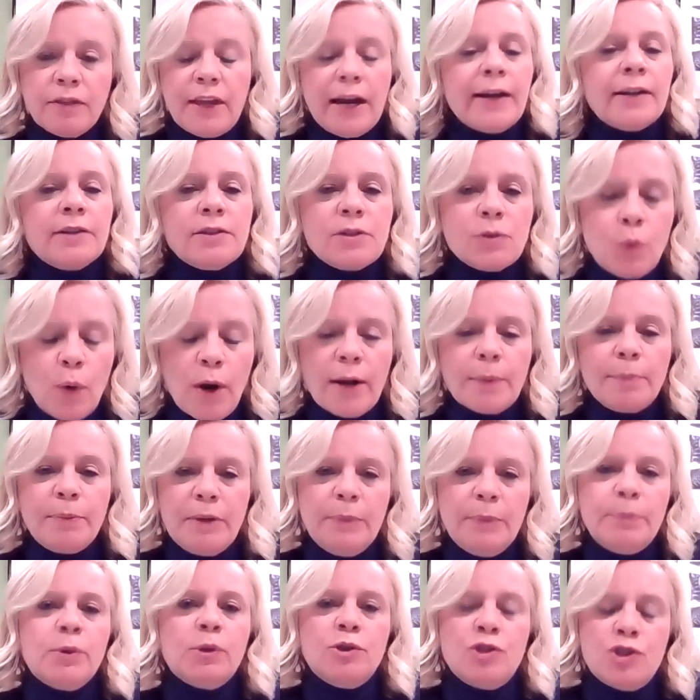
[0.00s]
That's why
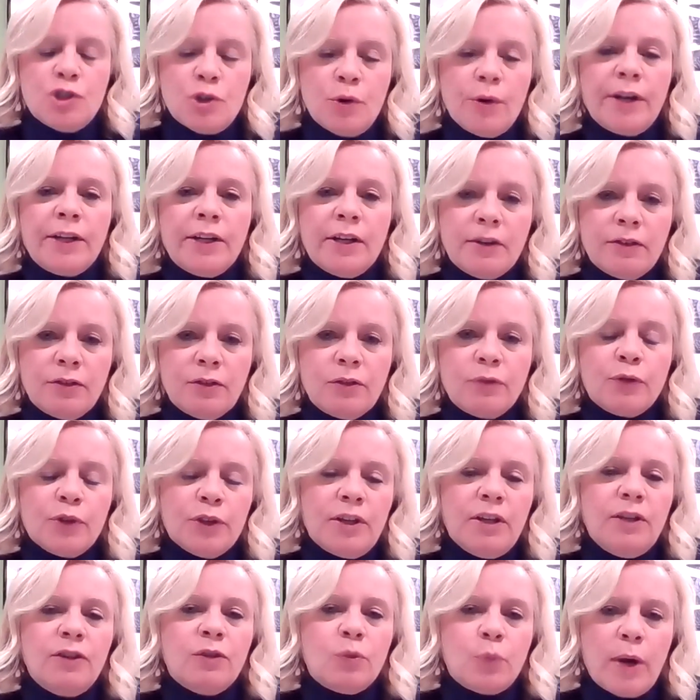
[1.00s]
people join us for
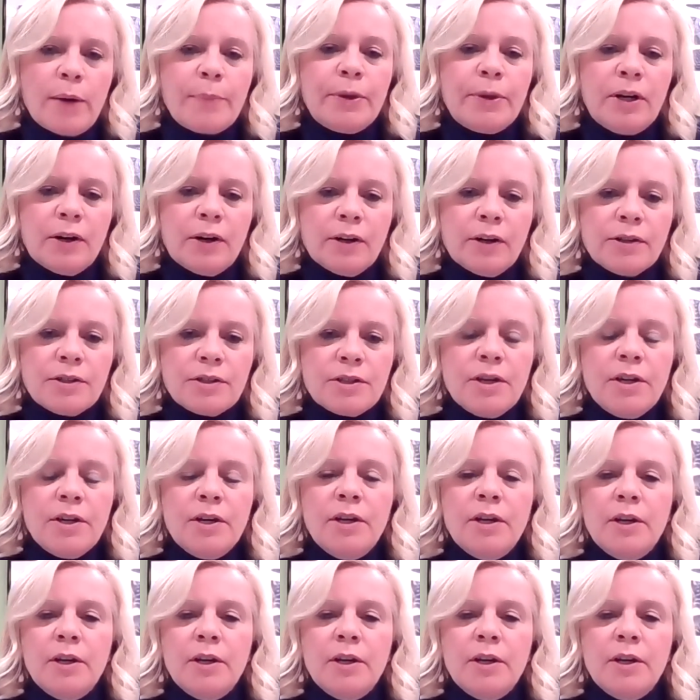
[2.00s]
these webinars,